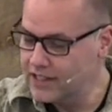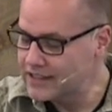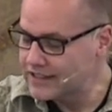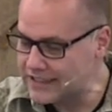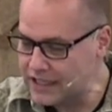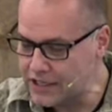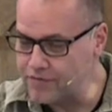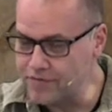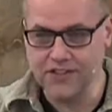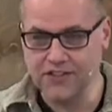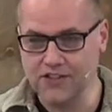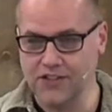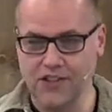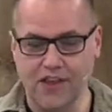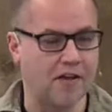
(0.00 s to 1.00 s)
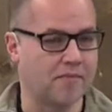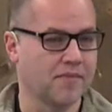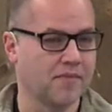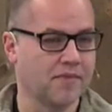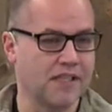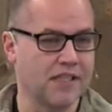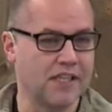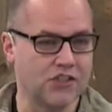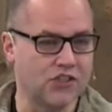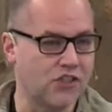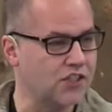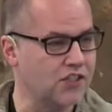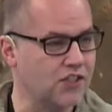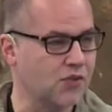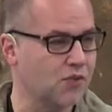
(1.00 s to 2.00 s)
convince them that
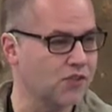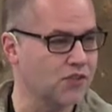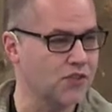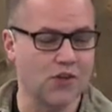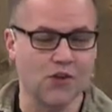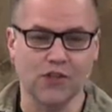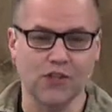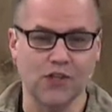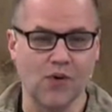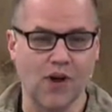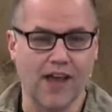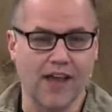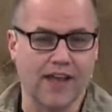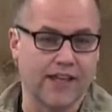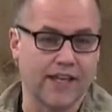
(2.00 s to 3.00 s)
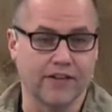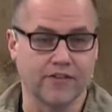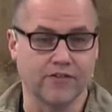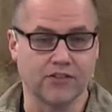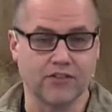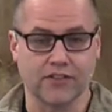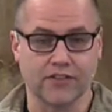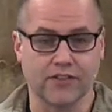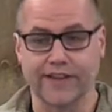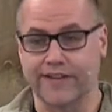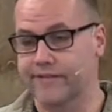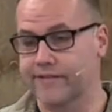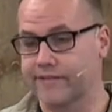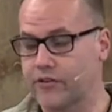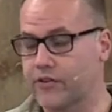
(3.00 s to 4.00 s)
Jesus was the only way. And it was just like,
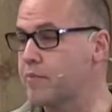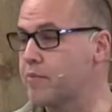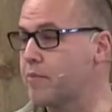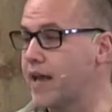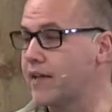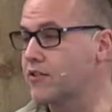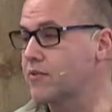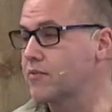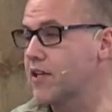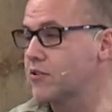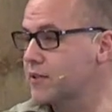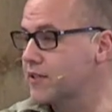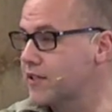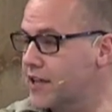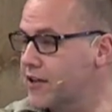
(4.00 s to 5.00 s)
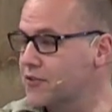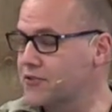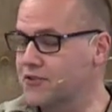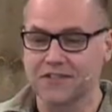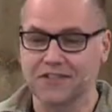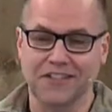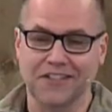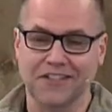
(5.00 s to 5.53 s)
okay, pass the mashed potatoes, you